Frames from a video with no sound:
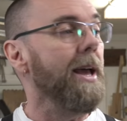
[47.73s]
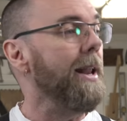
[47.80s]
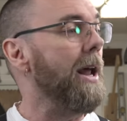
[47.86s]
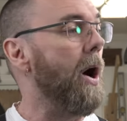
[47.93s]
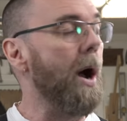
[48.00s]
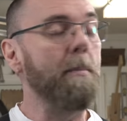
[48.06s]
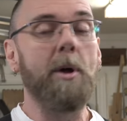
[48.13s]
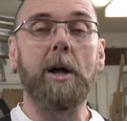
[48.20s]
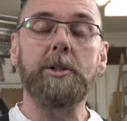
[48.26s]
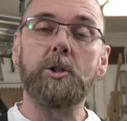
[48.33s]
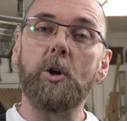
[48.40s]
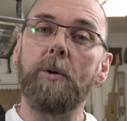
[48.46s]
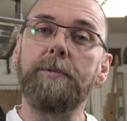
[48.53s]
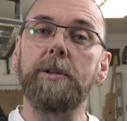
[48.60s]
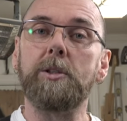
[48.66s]
Now, I'm not
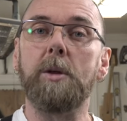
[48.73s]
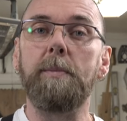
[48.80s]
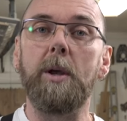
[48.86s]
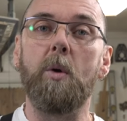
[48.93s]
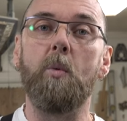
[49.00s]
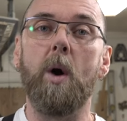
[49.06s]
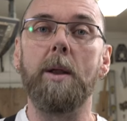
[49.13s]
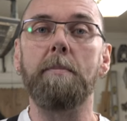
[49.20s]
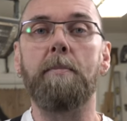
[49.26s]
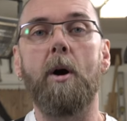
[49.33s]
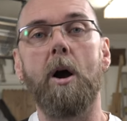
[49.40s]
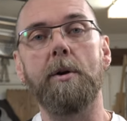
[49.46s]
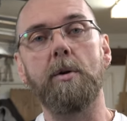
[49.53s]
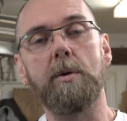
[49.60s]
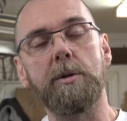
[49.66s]
sure if there's going to be a
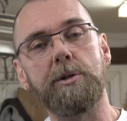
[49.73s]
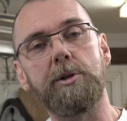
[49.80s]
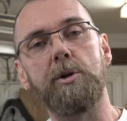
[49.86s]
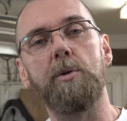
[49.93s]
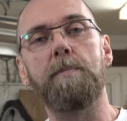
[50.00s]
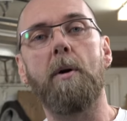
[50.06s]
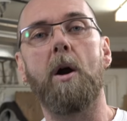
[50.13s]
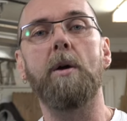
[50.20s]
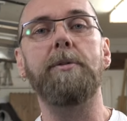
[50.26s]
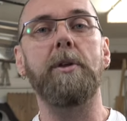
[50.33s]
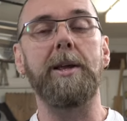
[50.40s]
one-part or a two-part.